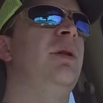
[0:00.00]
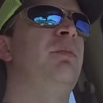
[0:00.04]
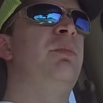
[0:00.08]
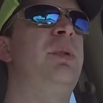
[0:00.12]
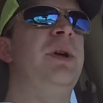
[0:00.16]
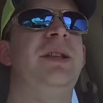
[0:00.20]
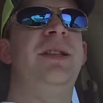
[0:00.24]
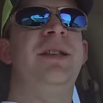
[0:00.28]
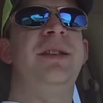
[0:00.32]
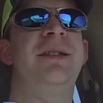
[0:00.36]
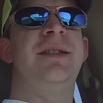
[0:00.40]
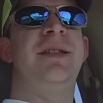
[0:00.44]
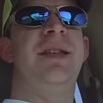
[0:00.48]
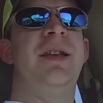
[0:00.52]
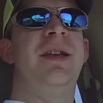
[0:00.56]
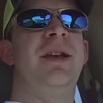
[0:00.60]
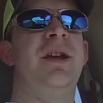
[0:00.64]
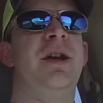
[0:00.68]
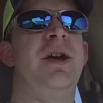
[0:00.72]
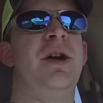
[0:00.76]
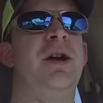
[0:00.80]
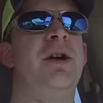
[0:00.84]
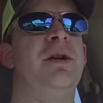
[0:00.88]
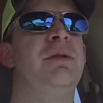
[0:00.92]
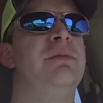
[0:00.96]
Pick this
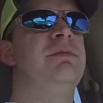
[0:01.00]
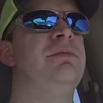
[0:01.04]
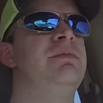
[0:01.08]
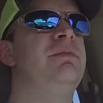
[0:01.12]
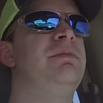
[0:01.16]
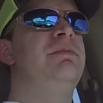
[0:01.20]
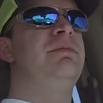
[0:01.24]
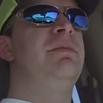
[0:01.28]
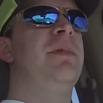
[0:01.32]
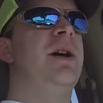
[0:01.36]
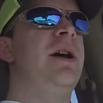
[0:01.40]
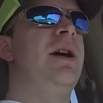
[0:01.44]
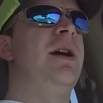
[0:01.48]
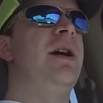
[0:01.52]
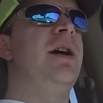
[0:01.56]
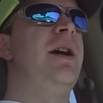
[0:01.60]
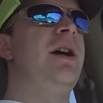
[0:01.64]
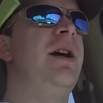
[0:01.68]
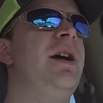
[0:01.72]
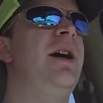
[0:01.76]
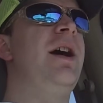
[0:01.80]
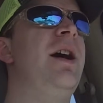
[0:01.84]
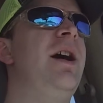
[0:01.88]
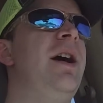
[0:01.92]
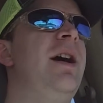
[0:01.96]
thing up.
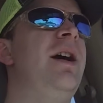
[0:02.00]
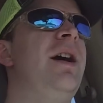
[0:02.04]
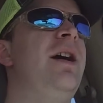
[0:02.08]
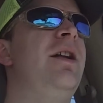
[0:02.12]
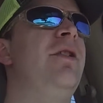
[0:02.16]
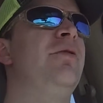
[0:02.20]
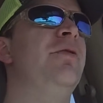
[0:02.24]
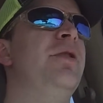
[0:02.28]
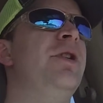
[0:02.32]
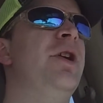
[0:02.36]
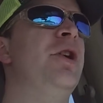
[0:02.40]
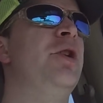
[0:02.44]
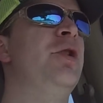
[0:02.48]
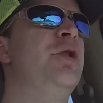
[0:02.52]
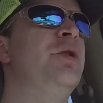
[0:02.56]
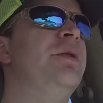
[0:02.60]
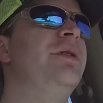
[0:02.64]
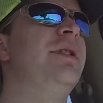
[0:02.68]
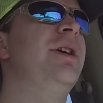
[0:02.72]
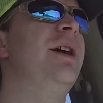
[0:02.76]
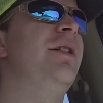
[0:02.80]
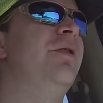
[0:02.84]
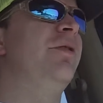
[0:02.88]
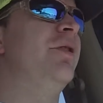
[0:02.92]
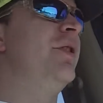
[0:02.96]
I don't
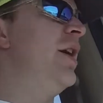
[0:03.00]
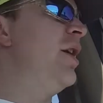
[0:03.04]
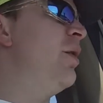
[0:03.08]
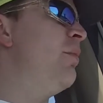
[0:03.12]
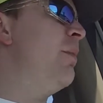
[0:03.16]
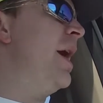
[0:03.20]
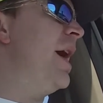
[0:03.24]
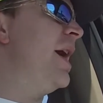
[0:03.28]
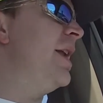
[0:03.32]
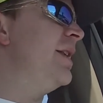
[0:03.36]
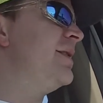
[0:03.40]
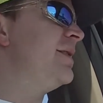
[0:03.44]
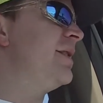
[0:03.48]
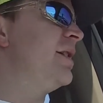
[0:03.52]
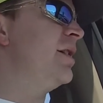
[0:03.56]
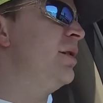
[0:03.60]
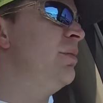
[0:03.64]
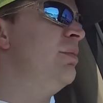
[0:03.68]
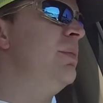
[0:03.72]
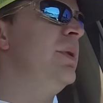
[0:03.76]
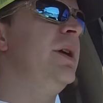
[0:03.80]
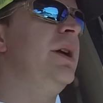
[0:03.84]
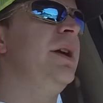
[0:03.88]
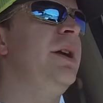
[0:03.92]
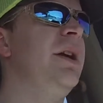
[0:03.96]
know. I don't know how bad it's going to
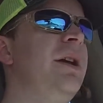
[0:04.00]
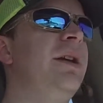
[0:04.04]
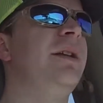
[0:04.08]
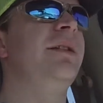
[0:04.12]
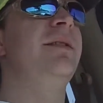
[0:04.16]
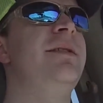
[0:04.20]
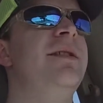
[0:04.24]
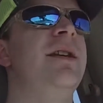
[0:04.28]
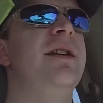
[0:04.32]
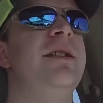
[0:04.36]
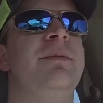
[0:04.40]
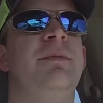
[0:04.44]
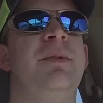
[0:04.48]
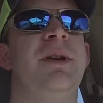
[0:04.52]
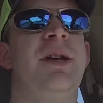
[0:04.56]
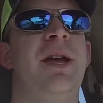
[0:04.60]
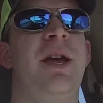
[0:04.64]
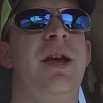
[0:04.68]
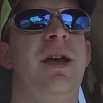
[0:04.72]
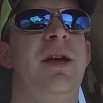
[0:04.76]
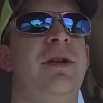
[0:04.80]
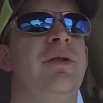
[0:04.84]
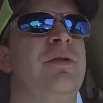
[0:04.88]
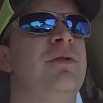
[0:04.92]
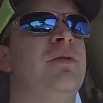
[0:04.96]
be. It says
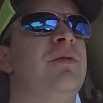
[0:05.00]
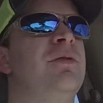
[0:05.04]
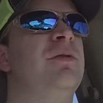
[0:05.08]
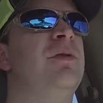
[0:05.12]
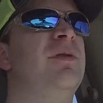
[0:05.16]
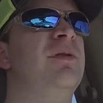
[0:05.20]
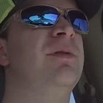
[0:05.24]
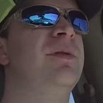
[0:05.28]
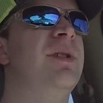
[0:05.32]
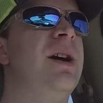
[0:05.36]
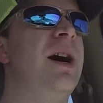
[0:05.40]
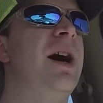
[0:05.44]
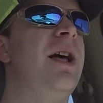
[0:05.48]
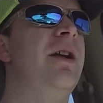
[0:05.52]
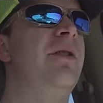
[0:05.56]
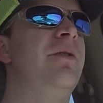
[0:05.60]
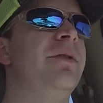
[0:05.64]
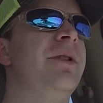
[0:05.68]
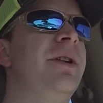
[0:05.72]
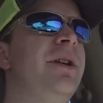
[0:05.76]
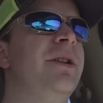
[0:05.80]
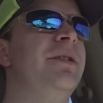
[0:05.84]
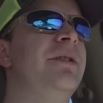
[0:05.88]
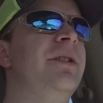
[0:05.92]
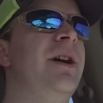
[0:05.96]
mechanical. I
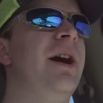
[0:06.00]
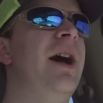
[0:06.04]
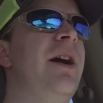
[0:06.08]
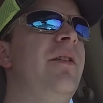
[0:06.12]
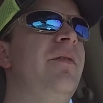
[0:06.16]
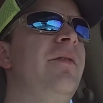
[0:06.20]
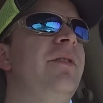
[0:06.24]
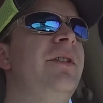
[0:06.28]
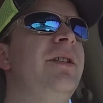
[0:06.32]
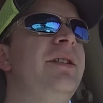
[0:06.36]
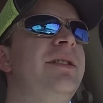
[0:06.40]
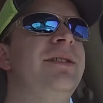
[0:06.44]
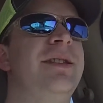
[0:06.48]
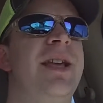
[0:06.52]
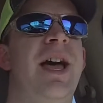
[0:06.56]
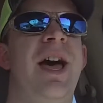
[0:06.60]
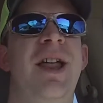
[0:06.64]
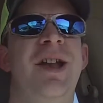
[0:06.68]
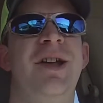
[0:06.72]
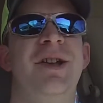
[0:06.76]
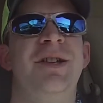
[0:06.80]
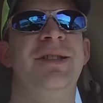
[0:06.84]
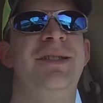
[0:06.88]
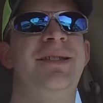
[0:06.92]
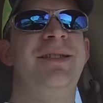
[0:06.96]
don't know. It's
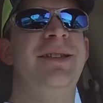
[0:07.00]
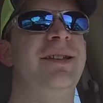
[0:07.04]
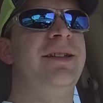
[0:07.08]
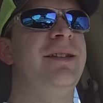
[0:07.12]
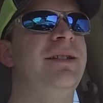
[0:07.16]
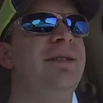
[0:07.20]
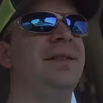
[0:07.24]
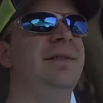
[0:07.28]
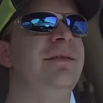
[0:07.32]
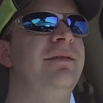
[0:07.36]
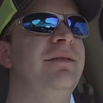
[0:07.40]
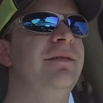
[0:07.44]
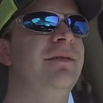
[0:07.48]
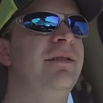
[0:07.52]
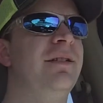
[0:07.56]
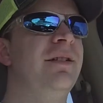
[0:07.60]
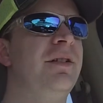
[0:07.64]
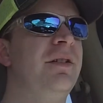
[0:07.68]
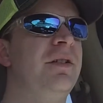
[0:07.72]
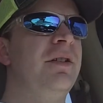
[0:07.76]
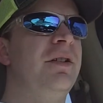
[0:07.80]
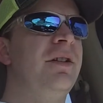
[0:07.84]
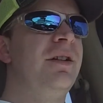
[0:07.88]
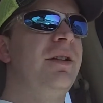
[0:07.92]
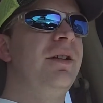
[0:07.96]
sight unseen.
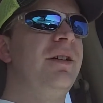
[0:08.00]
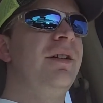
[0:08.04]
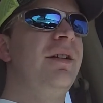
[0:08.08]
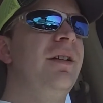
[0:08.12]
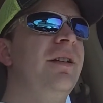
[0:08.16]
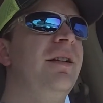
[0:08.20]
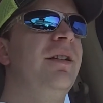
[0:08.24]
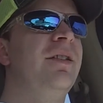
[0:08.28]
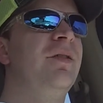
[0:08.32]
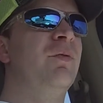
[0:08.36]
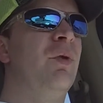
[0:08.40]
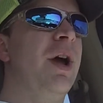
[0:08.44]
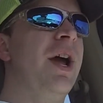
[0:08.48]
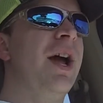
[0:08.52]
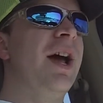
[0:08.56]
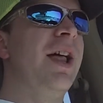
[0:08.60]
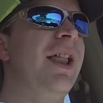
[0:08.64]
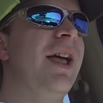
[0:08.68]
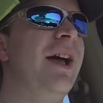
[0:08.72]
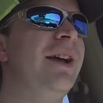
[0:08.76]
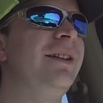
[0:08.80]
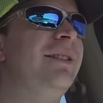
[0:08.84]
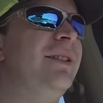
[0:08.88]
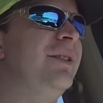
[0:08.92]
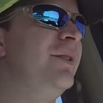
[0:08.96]
It's the way I
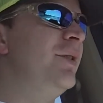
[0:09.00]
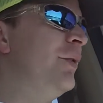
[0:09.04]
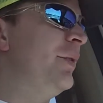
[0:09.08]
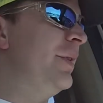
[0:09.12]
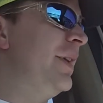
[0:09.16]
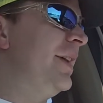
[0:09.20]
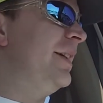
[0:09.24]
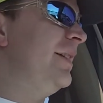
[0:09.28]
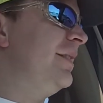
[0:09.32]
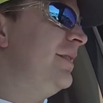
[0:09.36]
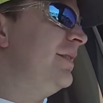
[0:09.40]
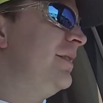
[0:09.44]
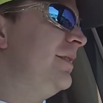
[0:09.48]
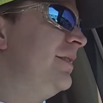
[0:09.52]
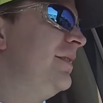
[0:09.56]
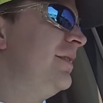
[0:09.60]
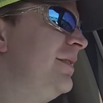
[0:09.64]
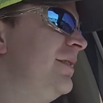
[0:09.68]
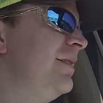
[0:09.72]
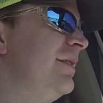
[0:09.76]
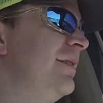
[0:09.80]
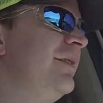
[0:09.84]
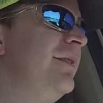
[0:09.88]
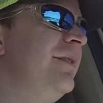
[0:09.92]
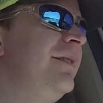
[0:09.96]
like to do it.
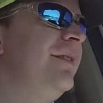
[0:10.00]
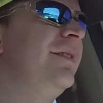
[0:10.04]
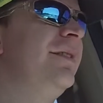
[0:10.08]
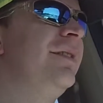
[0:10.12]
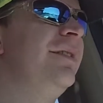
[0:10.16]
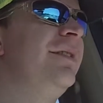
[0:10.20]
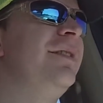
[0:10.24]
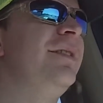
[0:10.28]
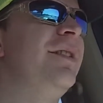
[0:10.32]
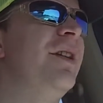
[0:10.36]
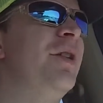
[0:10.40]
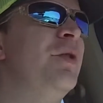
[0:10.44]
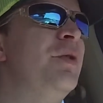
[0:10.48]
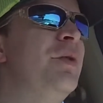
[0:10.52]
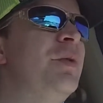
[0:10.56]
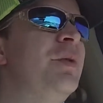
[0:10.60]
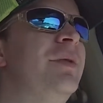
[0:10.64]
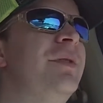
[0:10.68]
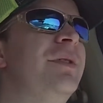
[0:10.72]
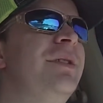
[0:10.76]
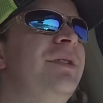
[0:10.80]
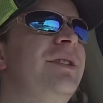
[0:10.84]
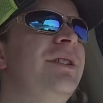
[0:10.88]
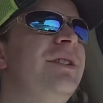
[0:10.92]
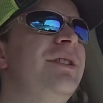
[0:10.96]
So
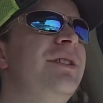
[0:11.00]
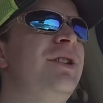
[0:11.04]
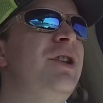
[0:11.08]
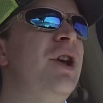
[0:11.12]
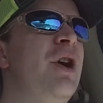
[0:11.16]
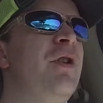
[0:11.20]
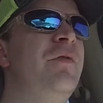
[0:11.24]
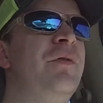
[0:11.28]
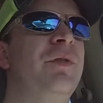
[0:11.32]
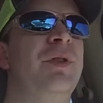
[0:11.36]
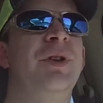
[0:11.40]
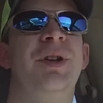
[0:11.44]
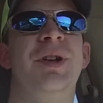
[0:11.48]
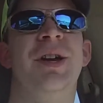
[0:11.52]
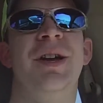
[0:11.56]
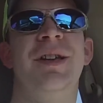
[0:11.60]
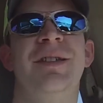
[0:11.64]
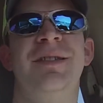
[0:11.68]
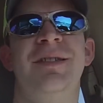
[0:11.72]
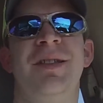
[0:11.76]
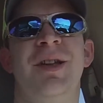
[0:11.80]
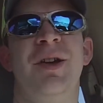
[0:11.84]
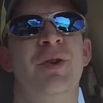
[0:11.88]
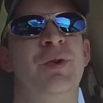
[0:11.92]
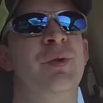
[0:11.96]
just go for the
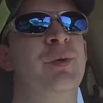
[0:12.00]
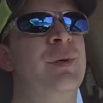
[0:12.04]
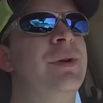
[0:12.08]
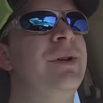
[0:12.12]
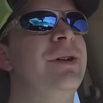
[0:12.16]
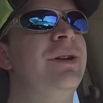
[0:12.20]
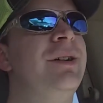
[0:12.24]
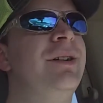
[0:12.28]
gusto.